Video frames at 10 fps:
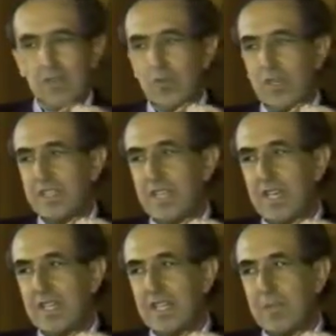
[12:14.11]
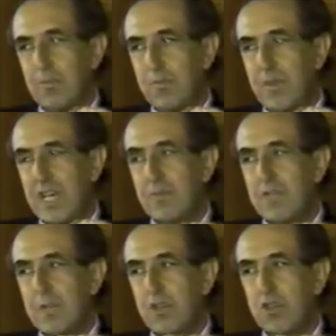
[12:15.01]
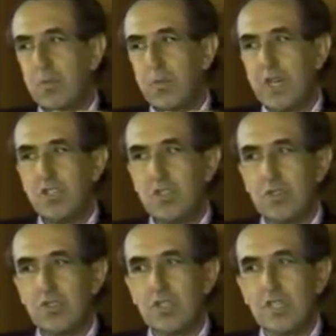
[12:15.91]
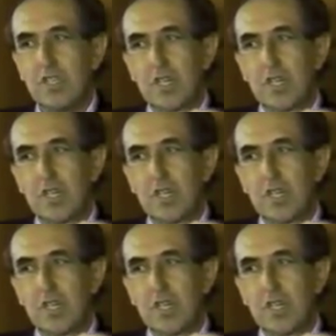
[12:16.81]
we'll say that the primary preoccupations